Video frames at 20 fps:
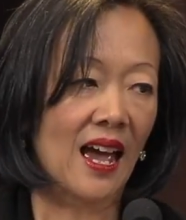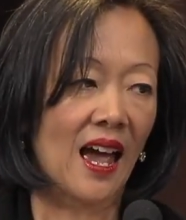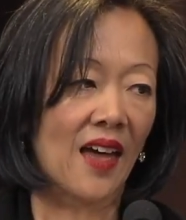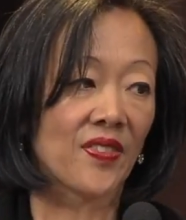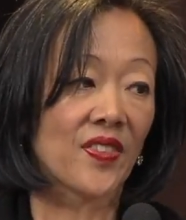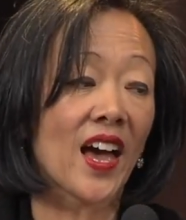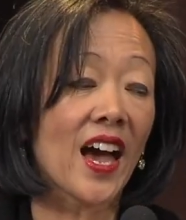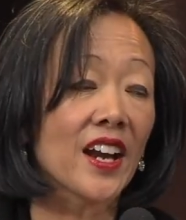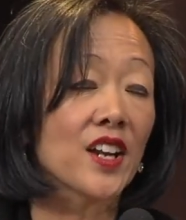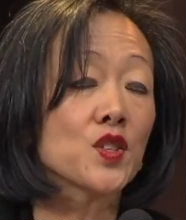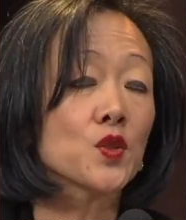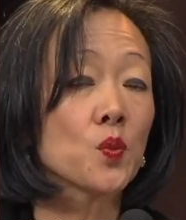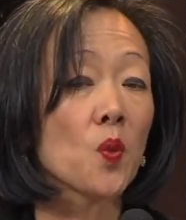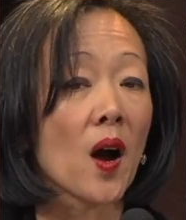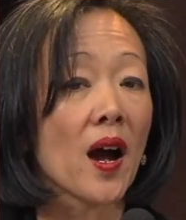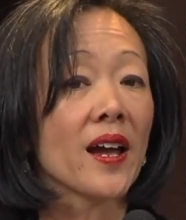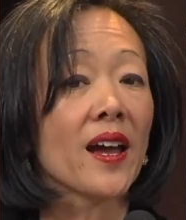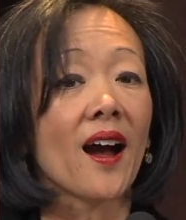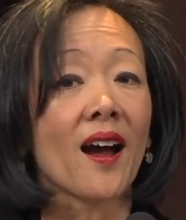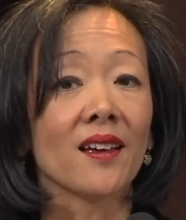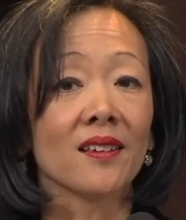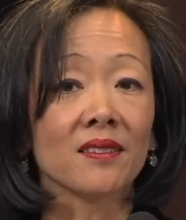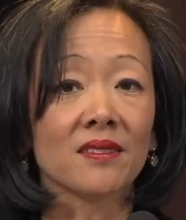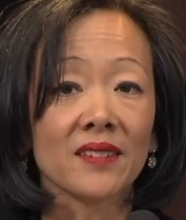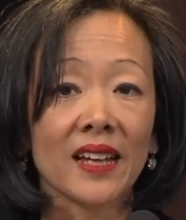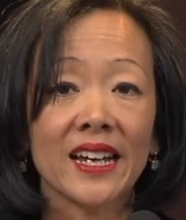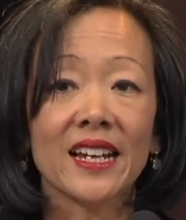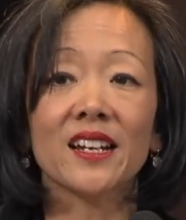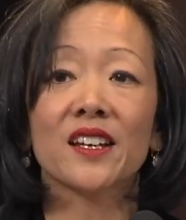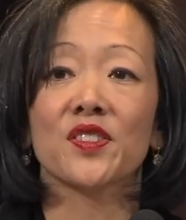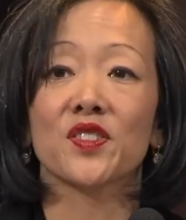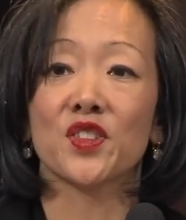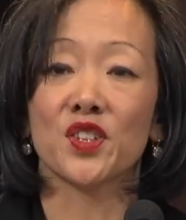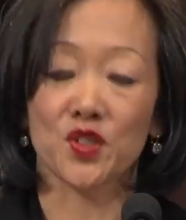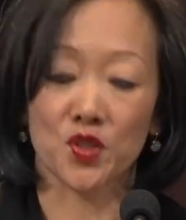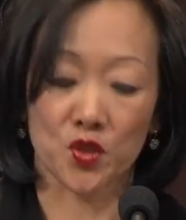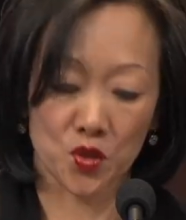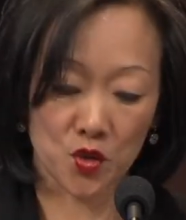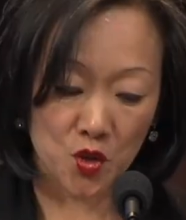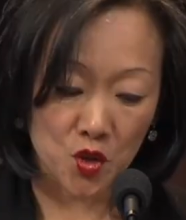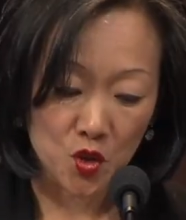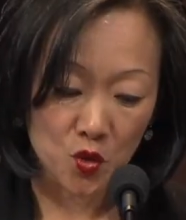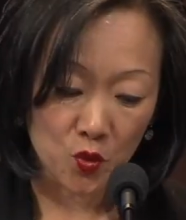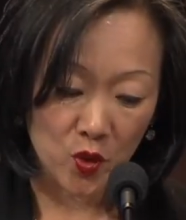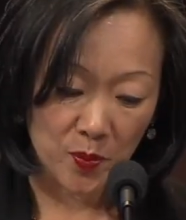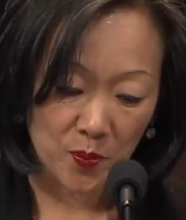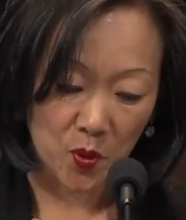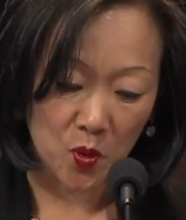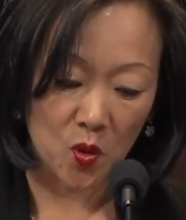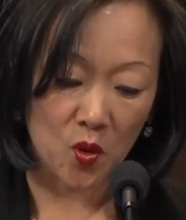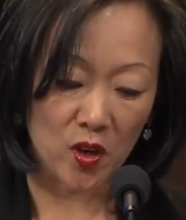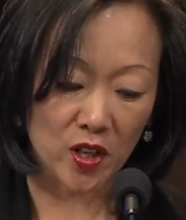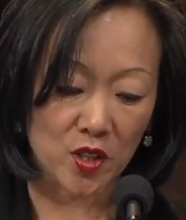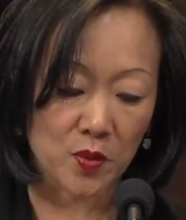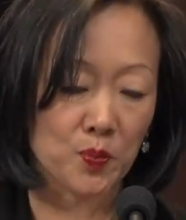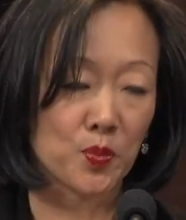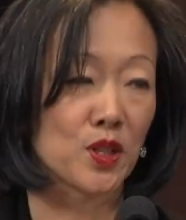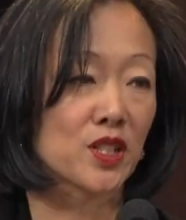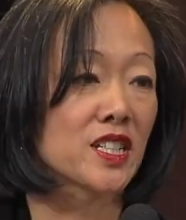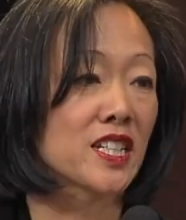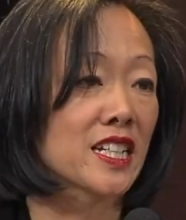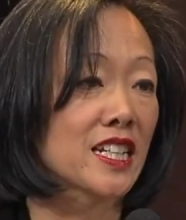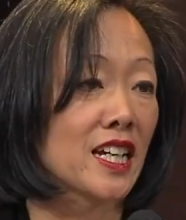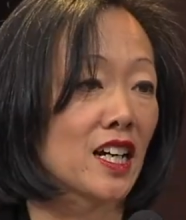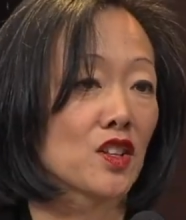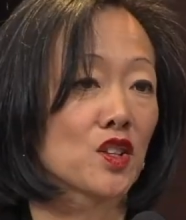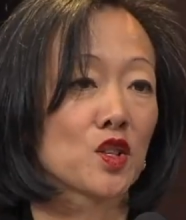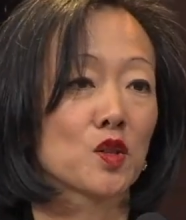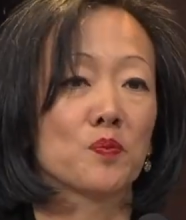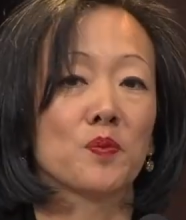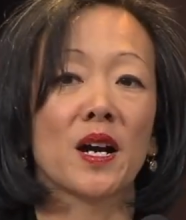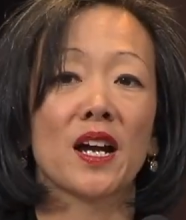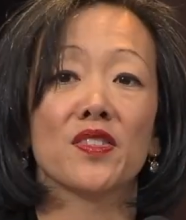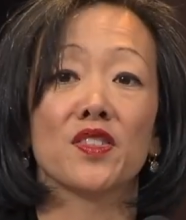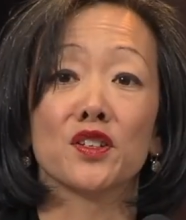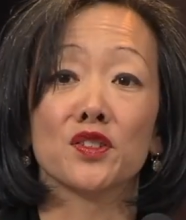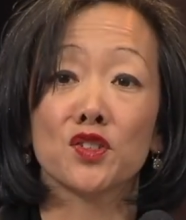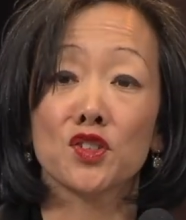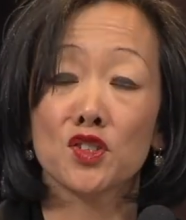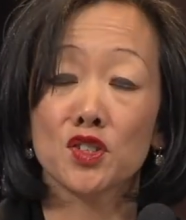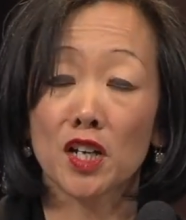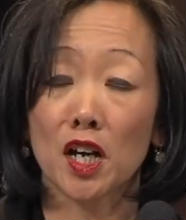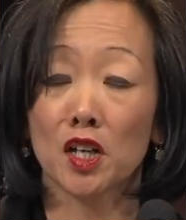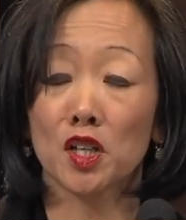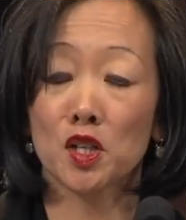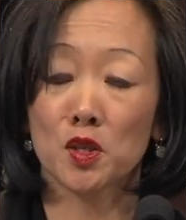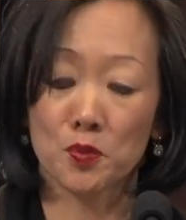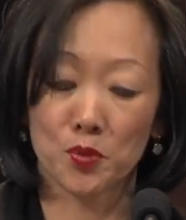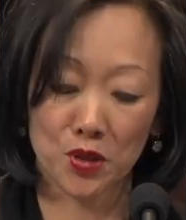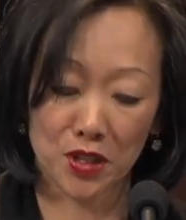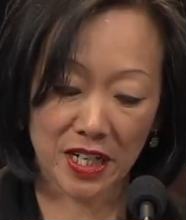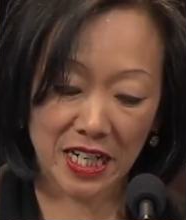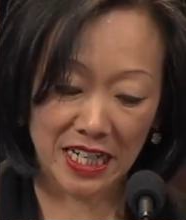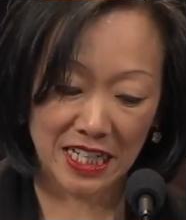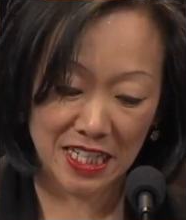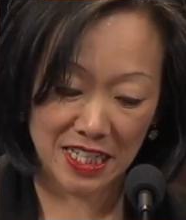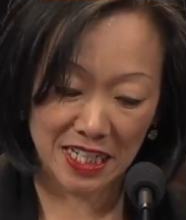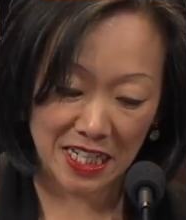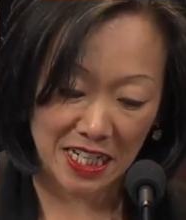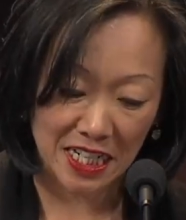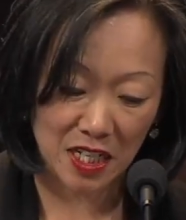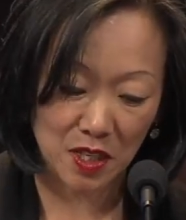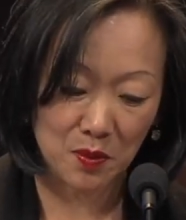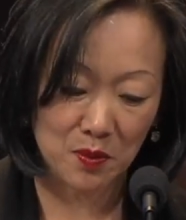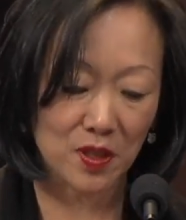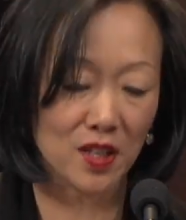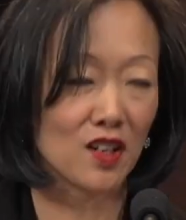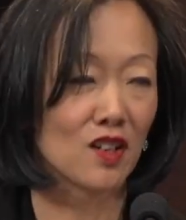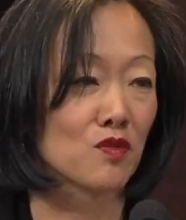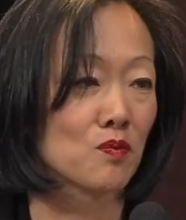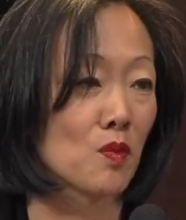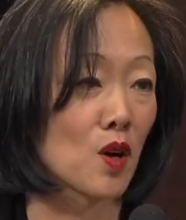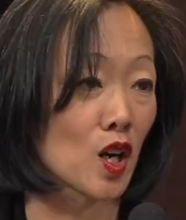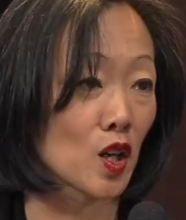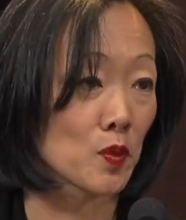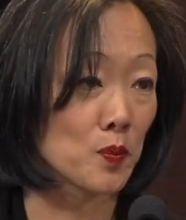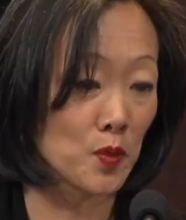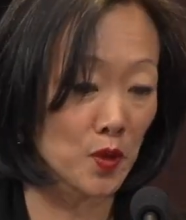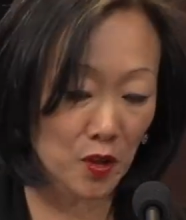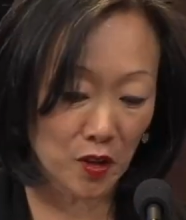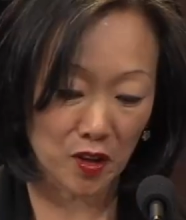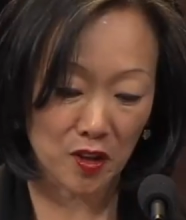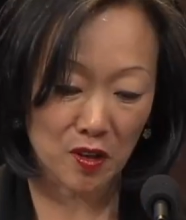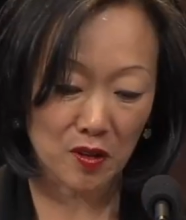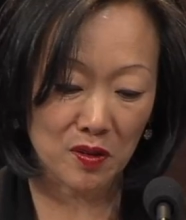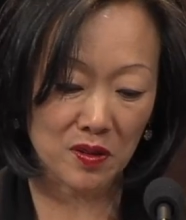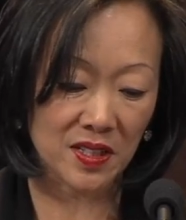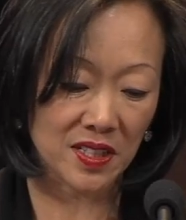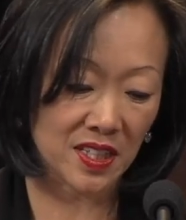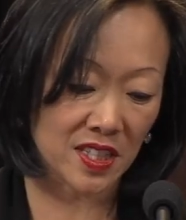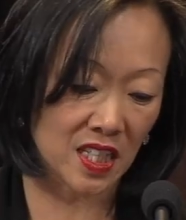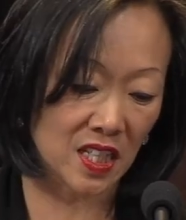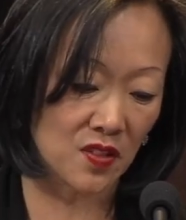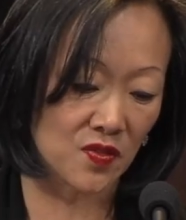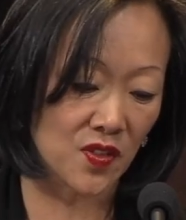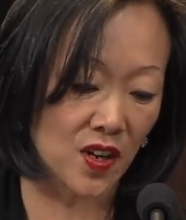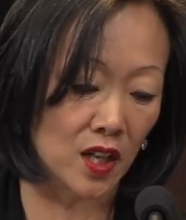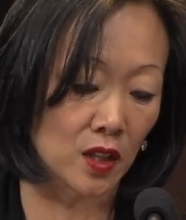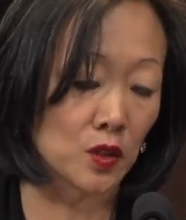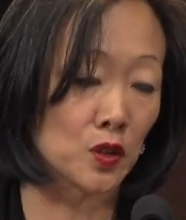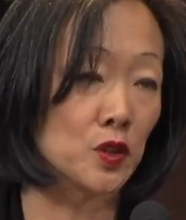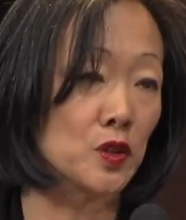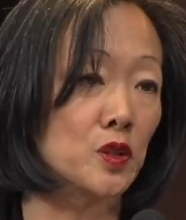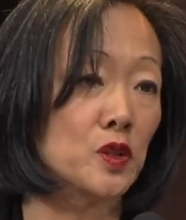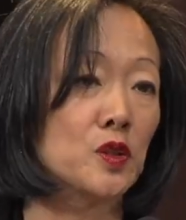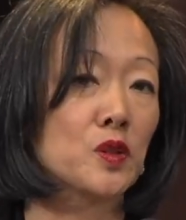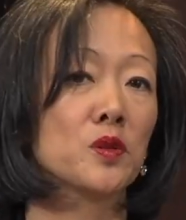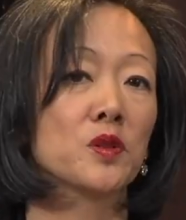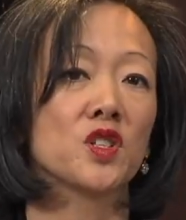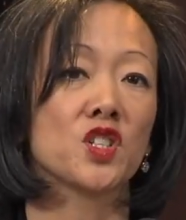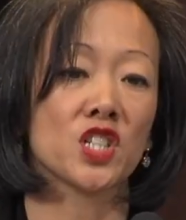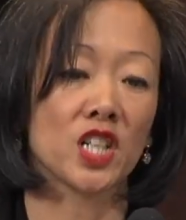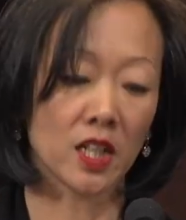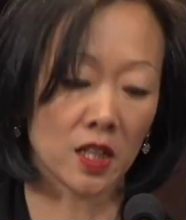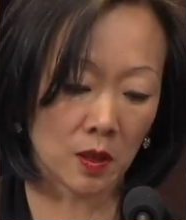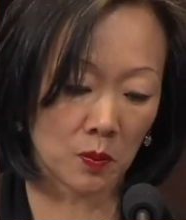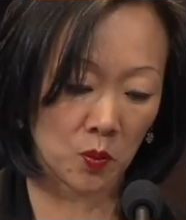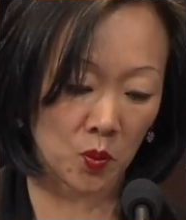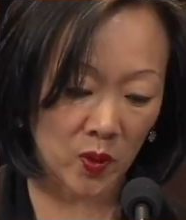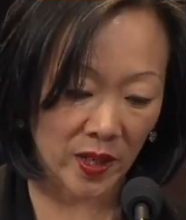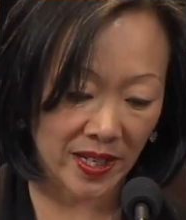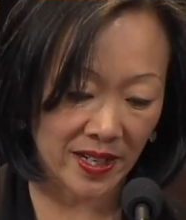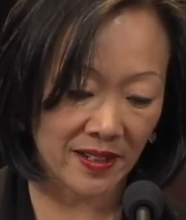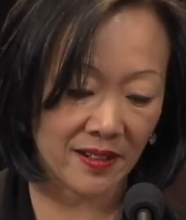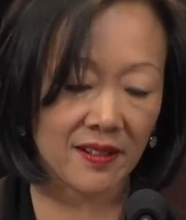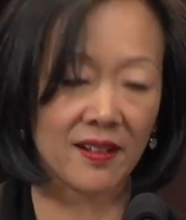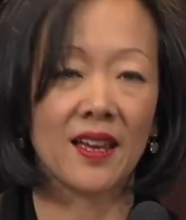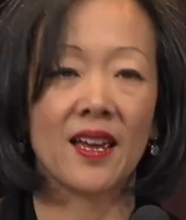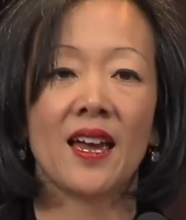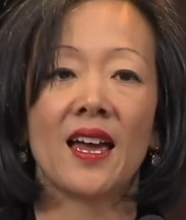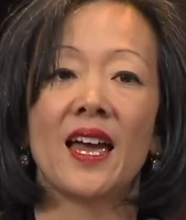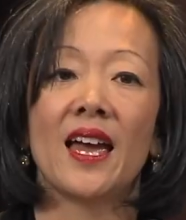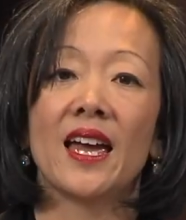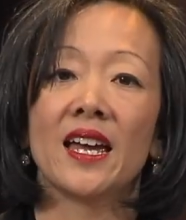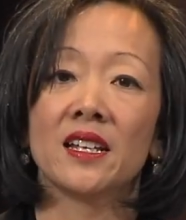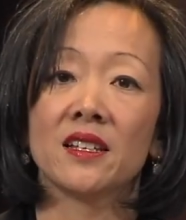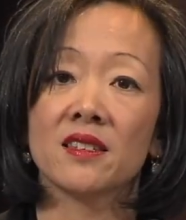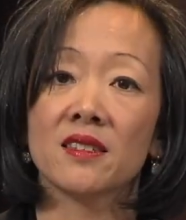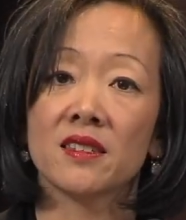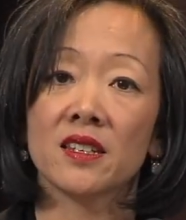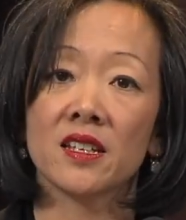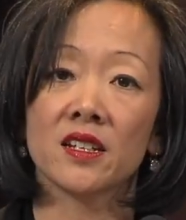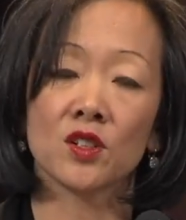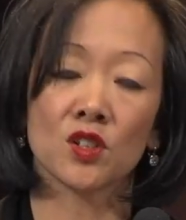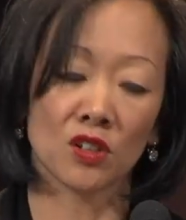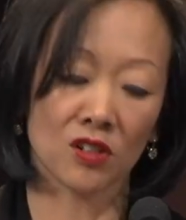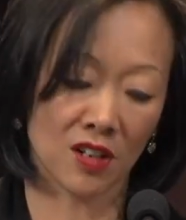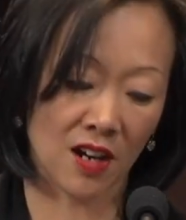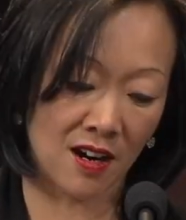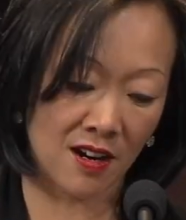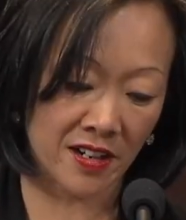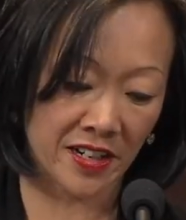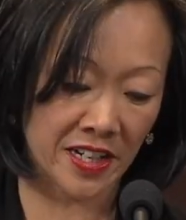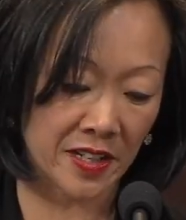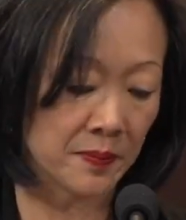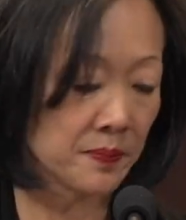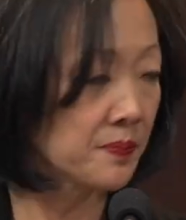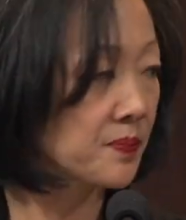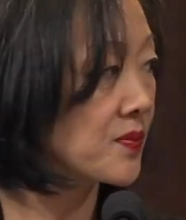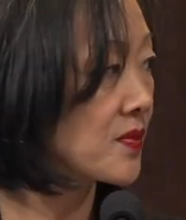And that is why I like this new report put together by the stellar Brookings team of Mark Muro, Sifan Liu, Jacob Witten, and Sid Kulkarni.